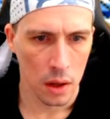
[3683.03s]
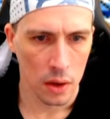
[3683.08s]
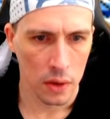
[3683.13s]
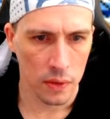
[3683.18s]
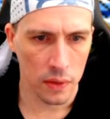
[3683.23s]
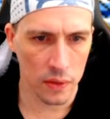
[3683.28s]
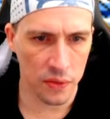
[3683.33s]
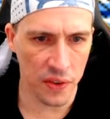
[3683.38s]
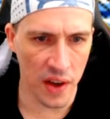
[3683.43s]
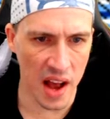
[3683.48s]

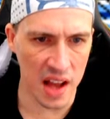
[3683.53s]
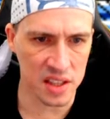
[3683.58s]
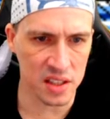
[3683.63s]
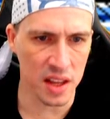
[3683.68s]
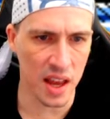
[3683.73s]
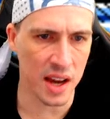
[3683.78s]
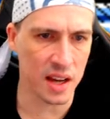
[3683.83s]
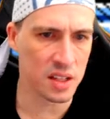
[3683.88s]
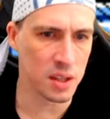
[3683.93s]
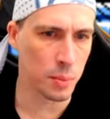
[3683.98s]

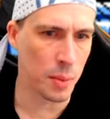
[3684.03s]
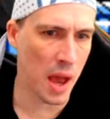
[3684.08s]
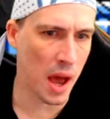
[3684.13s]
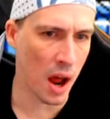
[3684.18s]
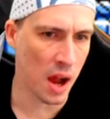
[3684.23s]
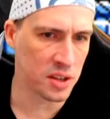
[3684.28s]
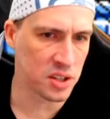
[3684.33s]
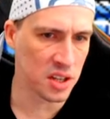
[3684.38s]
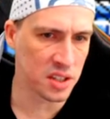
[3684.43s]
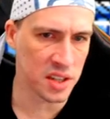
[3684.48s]
Fastlane's about...
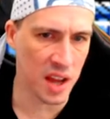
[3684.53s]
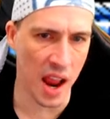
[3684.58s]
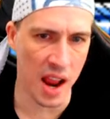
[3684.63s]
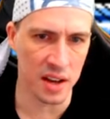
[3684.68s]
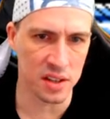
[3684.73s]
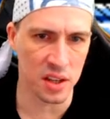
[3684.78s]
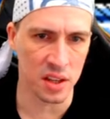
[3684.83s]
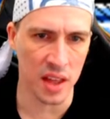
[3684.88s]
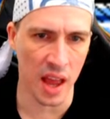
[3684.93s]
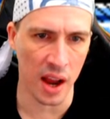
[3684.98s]
I just
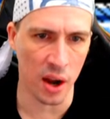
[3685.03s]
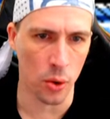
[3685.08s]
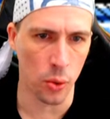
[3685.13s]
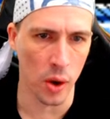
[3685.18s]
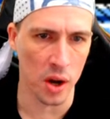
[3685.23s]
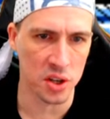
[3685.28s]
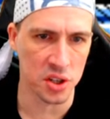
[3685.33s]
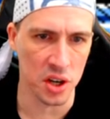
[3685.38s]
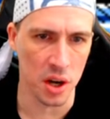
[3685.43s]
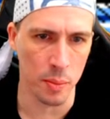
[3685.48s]
answered that
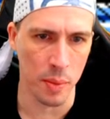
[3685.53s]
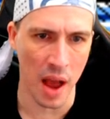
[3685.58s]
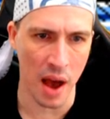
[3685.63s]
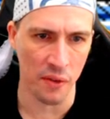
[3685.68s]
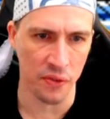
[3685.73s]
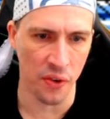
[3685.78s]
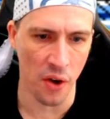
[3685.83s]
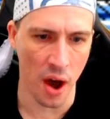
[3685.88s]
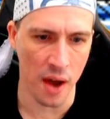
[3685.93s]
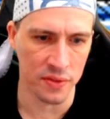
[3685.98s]
question
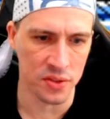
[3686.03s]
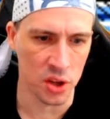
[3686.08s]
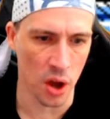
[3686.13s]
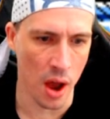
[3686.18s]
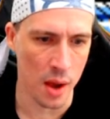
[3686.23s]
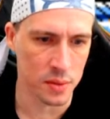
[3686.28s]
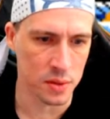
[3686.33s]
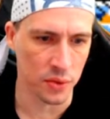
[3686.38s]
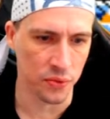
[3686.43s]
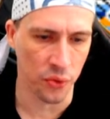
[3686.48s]
about 5
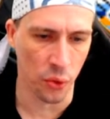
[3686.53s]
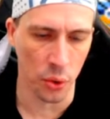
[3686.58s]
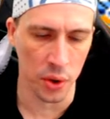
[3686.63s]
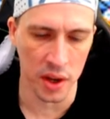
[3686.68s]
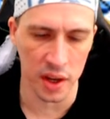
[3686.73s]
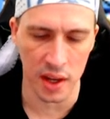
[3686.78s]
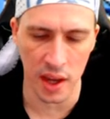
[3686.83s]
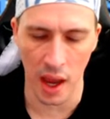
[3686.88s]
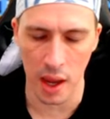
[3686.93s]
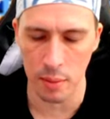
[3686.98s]
times before
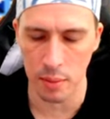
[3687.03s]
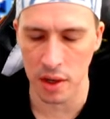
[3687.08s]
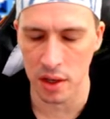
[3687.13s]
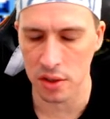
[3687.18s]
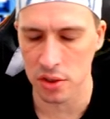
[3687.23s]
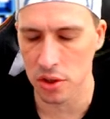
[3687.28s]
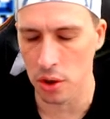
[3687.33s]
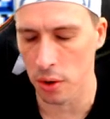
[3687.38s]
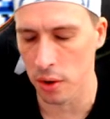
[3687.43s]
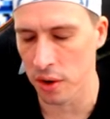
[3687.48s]
you came
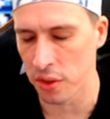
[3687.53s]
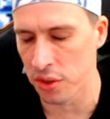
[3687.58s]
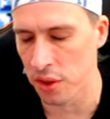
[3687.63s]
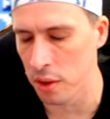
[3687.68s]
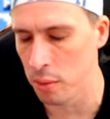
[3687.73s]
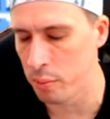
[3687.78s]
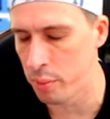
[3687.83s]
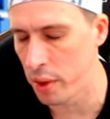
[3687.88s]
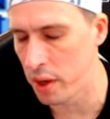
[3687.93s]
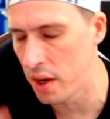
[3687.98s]
in,
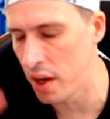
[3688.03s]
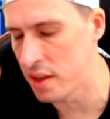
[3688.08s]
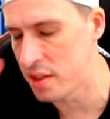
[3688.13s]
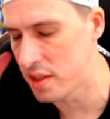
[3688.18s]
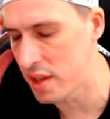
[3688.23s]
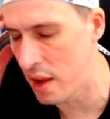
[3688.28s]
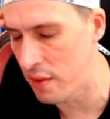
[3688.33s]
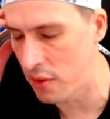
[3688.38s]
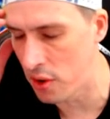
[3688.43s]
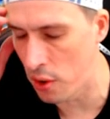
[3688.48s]
Jonathan, but a
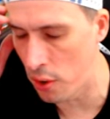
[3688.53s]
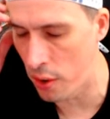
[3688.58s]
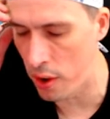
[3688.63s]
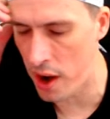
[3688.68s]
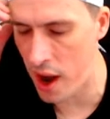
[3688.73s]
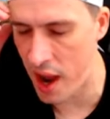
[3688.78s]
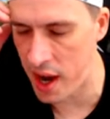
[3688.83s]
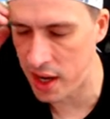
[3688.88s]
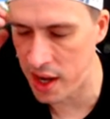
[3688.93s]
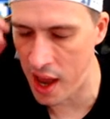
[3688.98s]
7 or
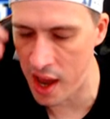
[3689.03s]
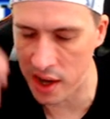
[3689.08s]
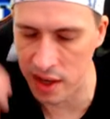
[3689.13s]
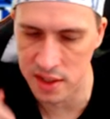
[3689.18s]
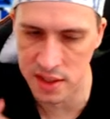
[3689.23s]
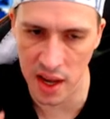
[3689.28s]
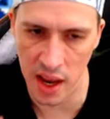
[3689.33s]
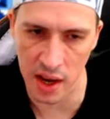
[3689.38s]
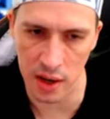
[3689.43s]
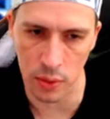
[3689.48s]
an 8 out
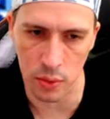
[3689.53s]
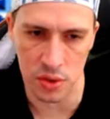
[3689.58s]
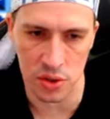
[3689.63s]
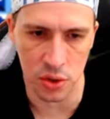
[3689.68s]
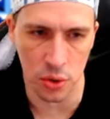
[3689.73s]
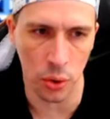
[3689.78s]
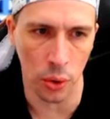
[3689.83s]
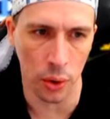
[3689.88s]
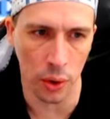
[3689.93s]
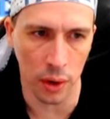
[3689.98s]
of 10. It was
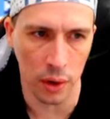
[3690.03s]
good.